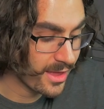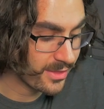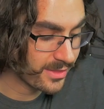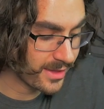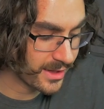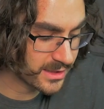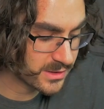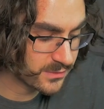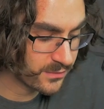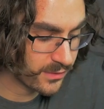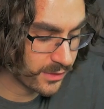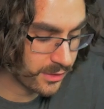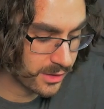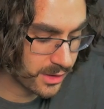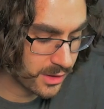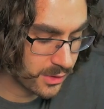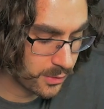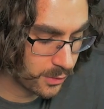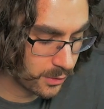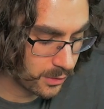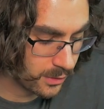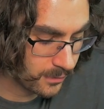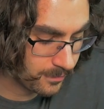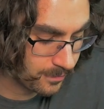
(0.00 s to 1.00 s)
That's very
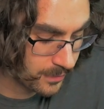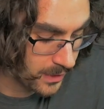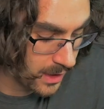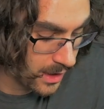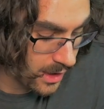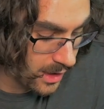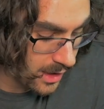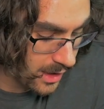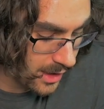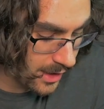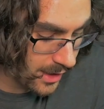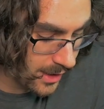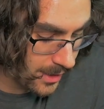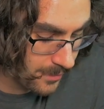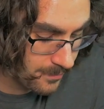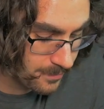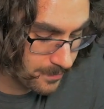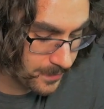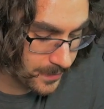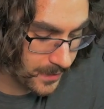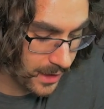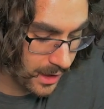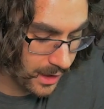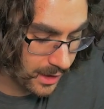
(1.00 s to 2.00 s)
cool.
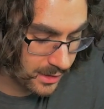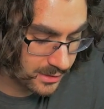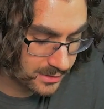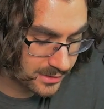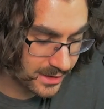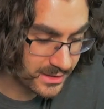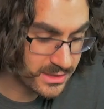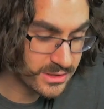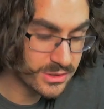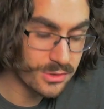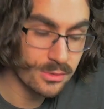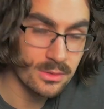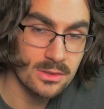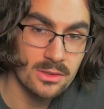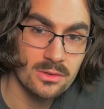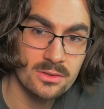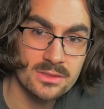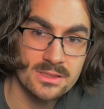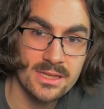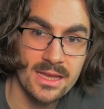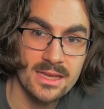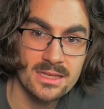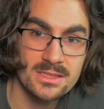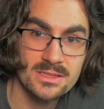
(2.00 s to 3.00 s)
Let's do a
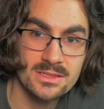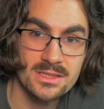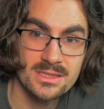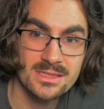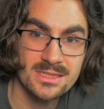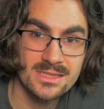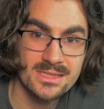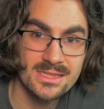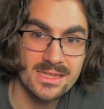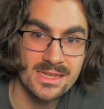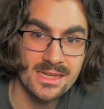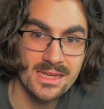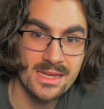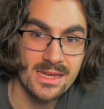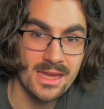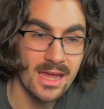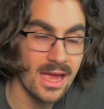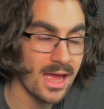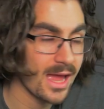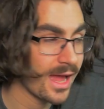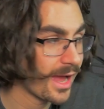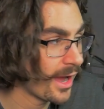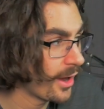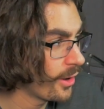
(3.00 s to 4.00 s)
little test to see
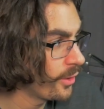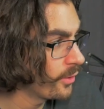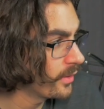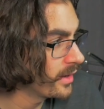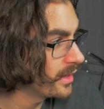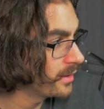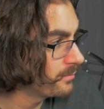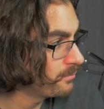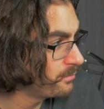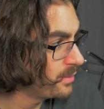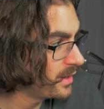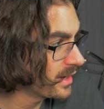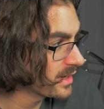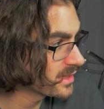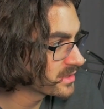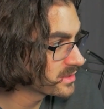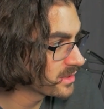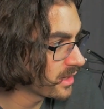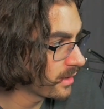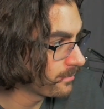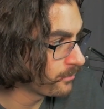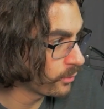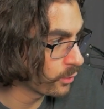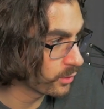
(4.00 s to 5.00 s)
how it
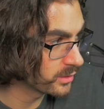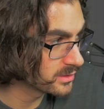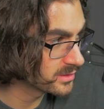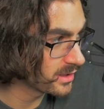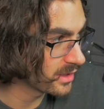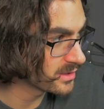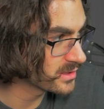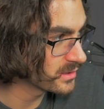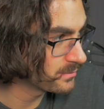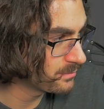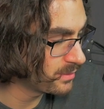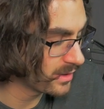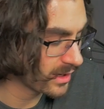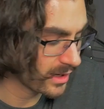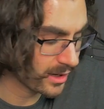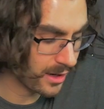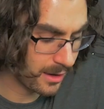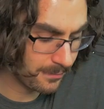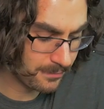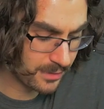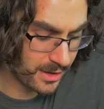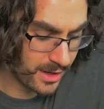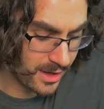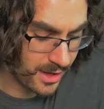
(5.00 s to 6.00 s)
picks up or doesn't pick
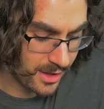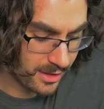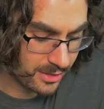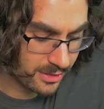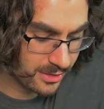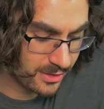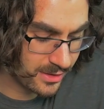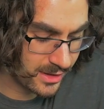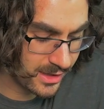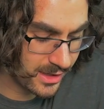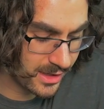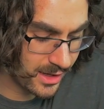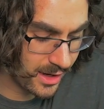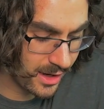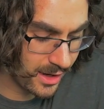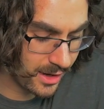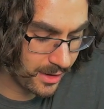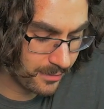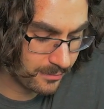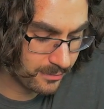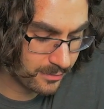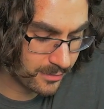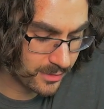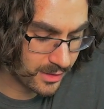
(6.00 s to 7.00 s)
up the
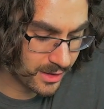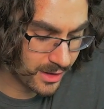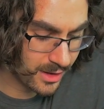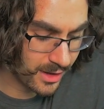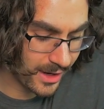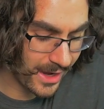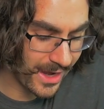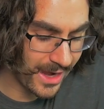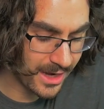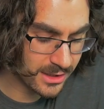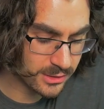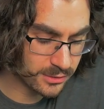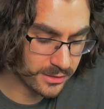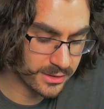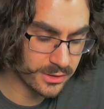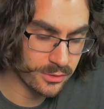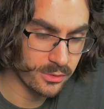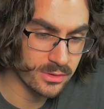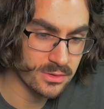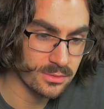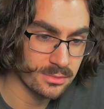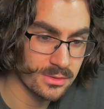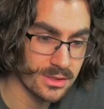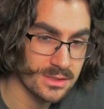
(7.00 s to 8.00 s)
handling
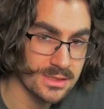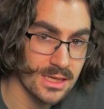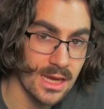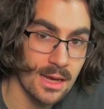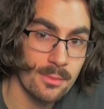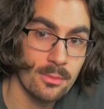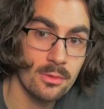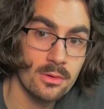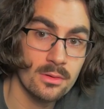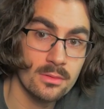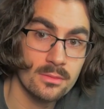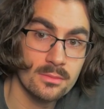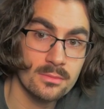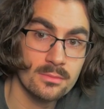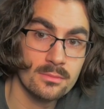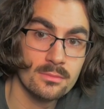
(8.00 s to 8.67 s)
noise from the table.